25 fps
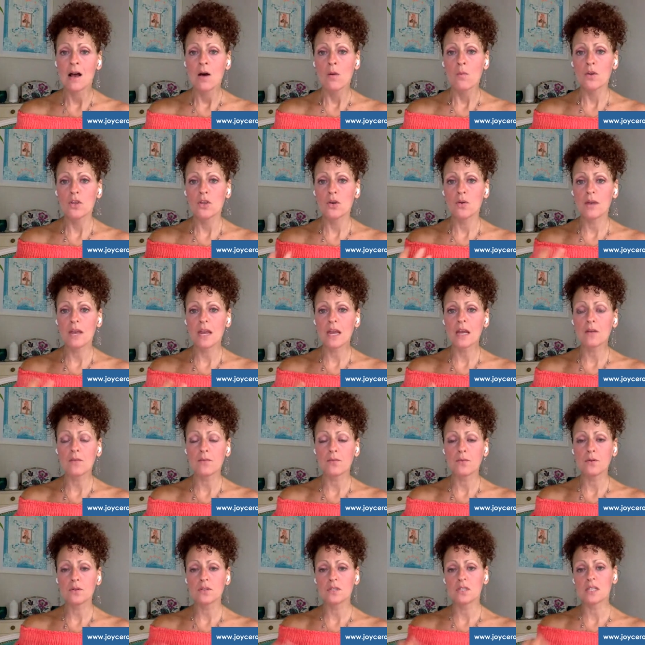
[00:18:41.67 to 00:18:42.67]
When you eat
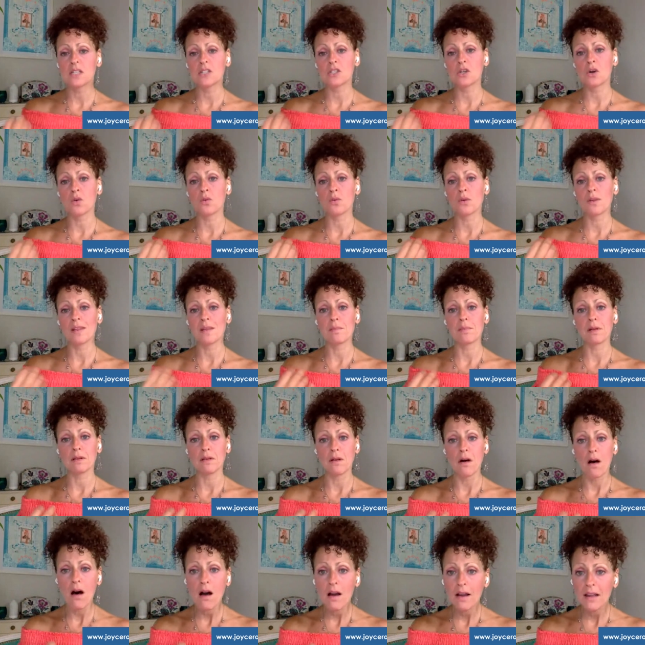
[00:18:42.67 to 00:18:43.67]
foods that don't really
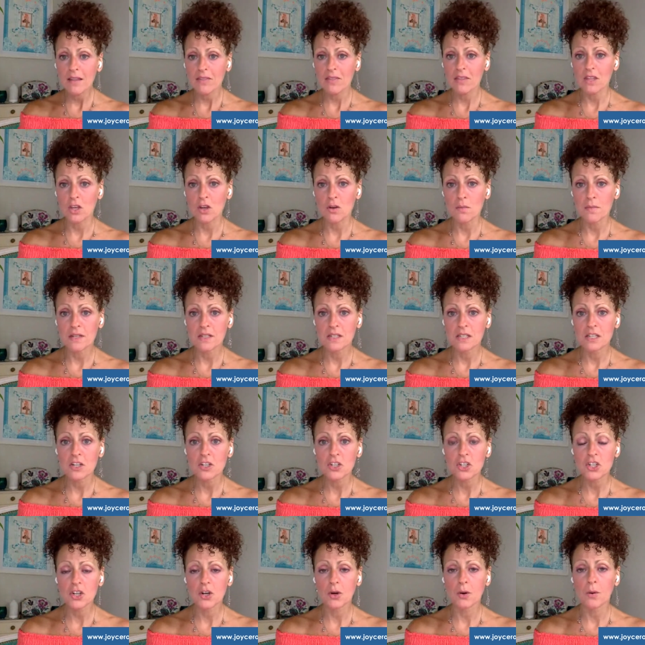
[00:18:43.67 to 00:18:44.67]
belong in the human
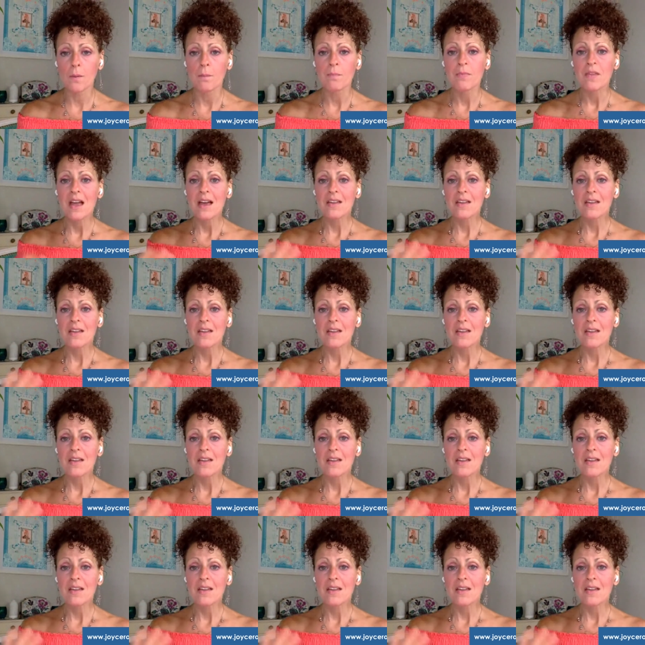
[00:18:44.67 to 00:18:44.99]
tissue,